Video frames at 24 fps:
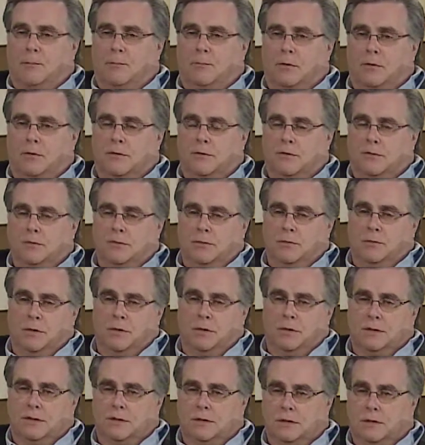both as a
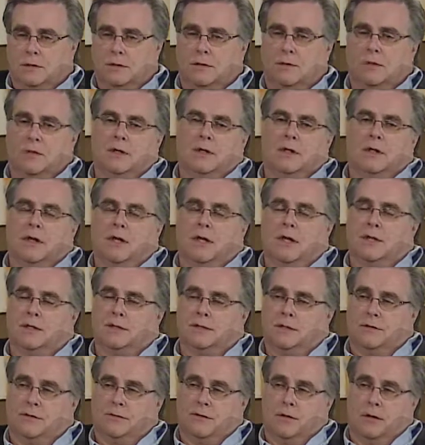minister,
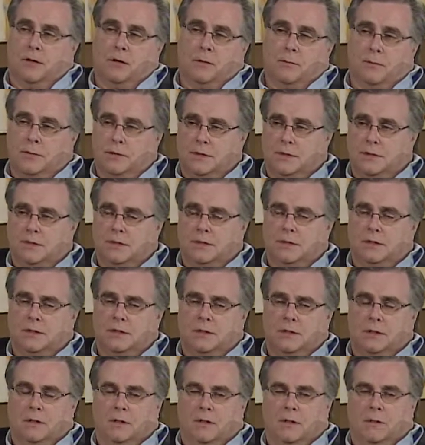as a therapist,
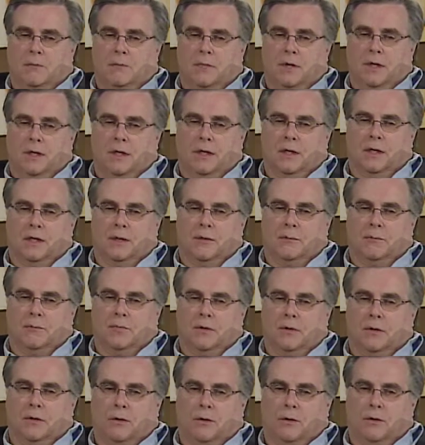
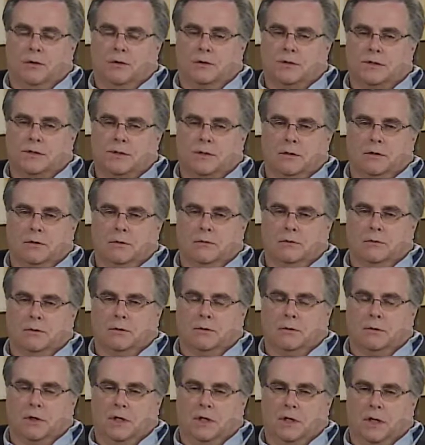but also
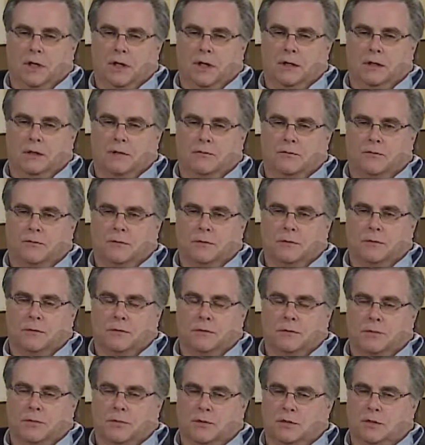looking at it from the
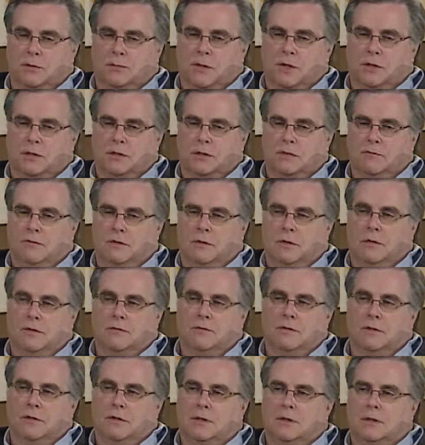perspective
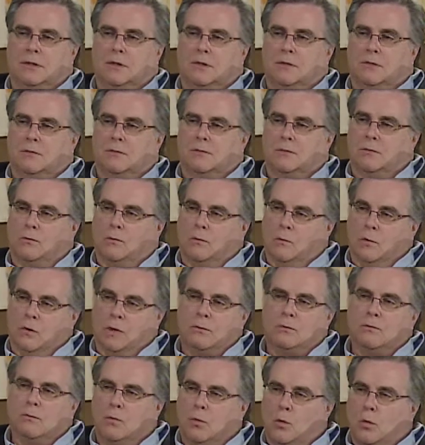of
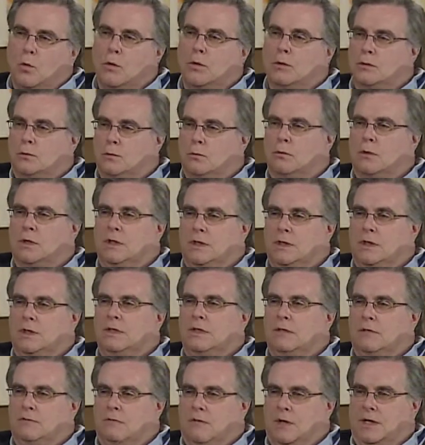what more do we need
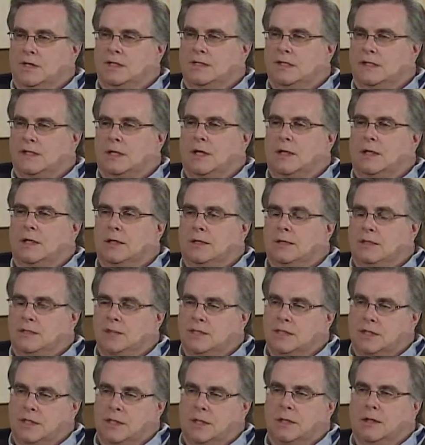to investigate and
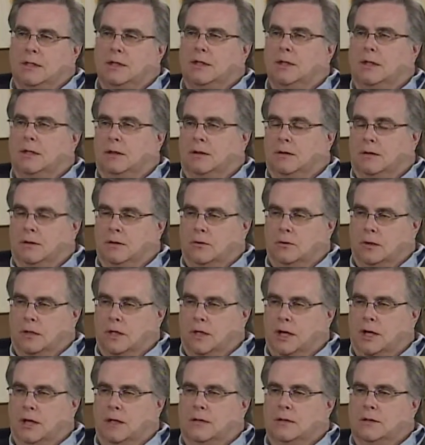study and look
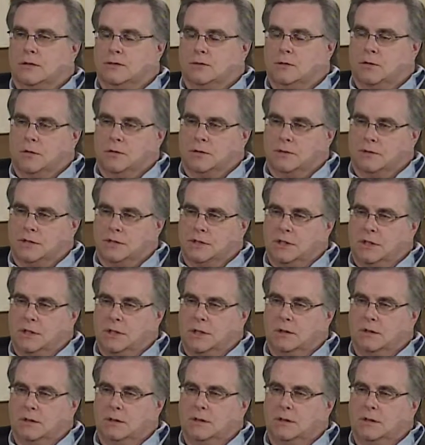at as we
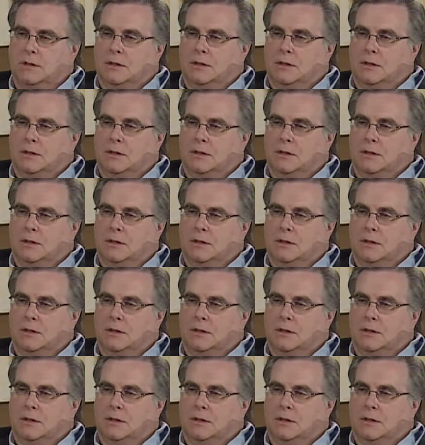understand